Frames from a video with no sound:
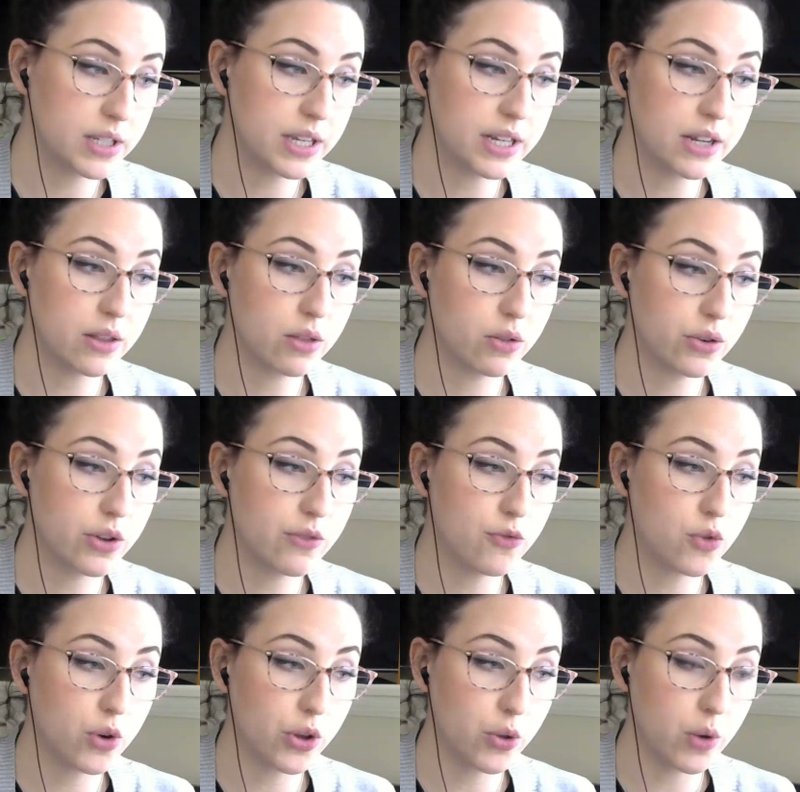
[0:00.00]
and in
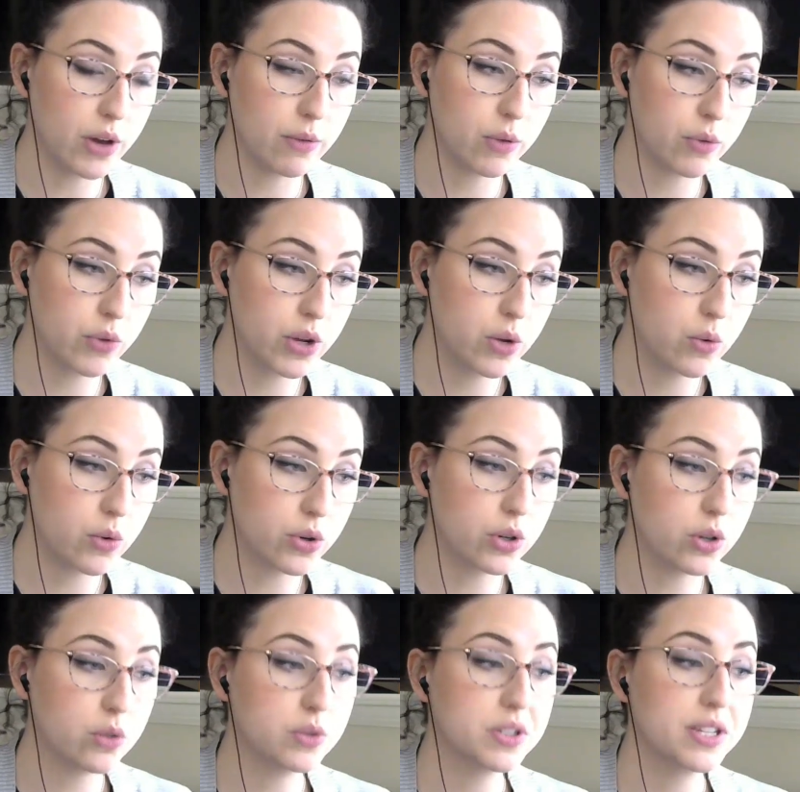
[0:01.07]
34 you have 3 quarter
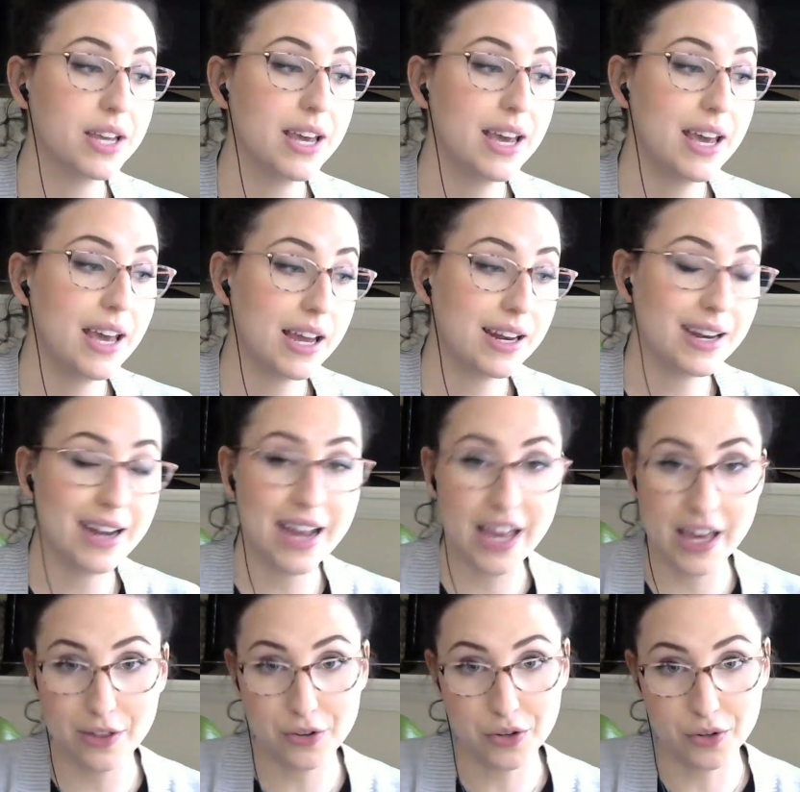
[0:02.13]
notes and an
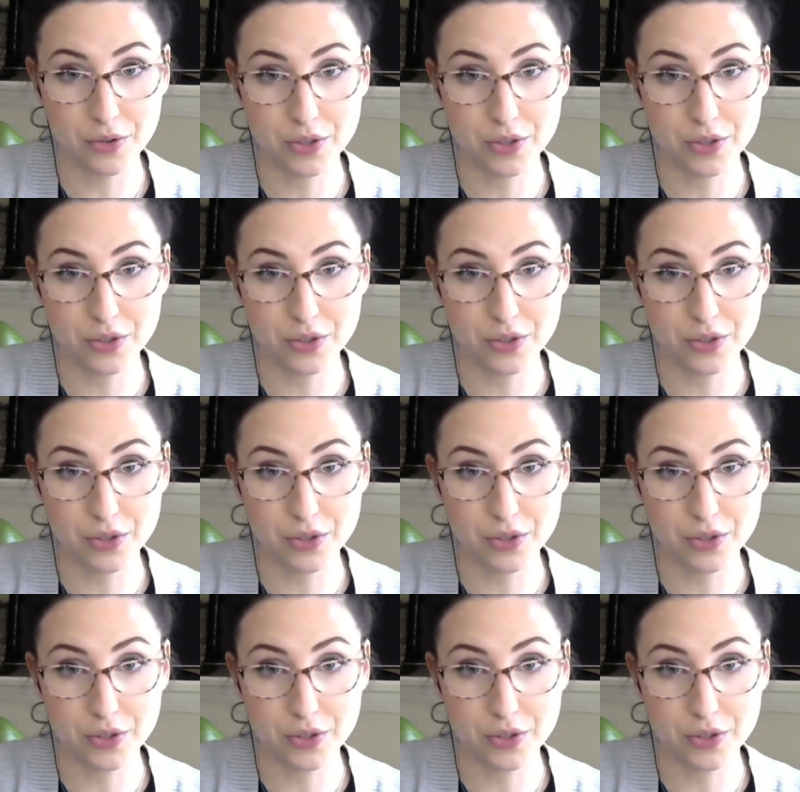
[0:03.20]
eighth note.